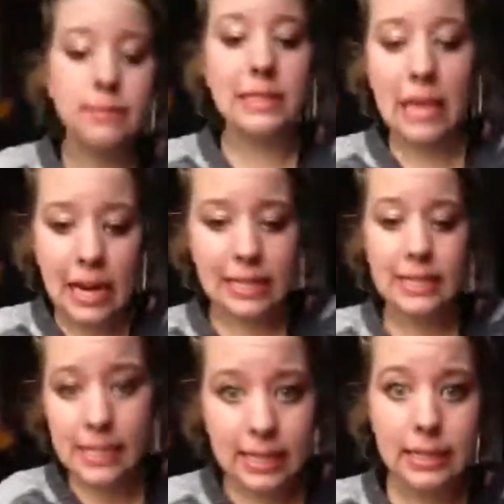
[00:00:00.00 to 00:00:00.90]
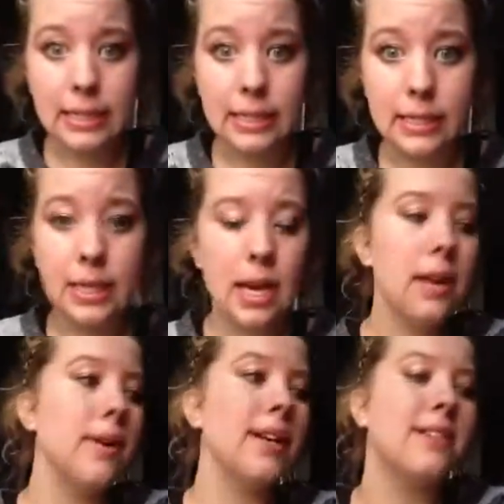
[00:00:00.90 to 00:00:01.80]
my god, I suck at this.
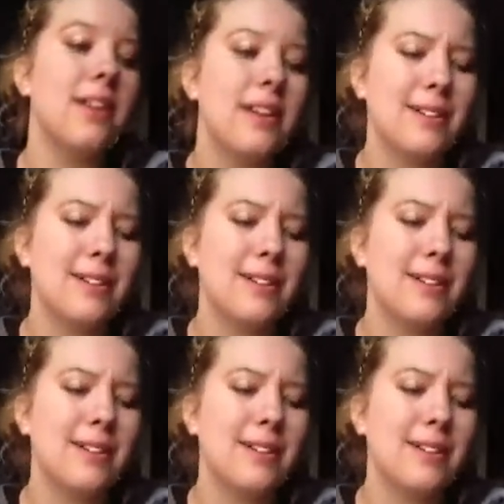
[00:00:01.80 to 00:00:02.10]
Anyways,